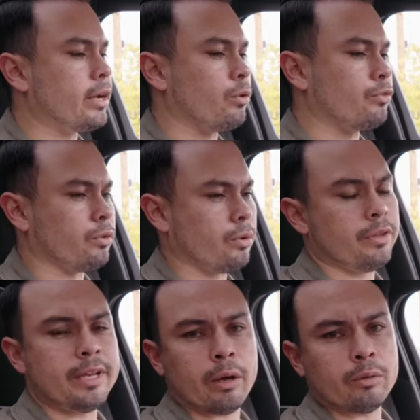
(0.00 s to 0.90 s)
And also
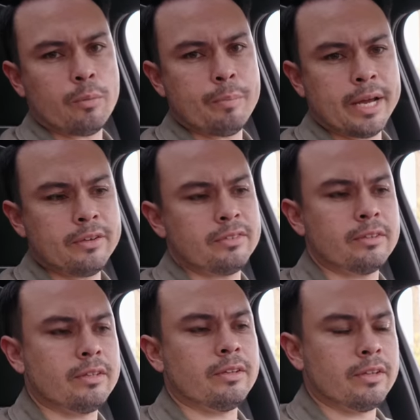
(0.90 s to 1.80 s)
the download bass
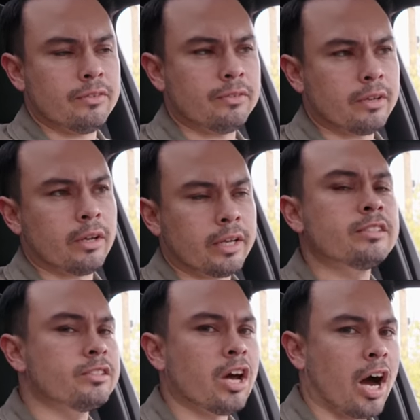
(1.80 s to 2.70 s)
is a lot
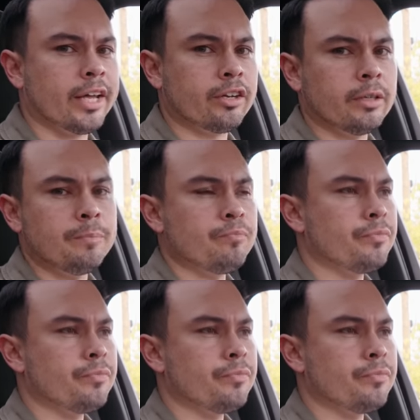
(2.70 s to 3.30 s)
tighter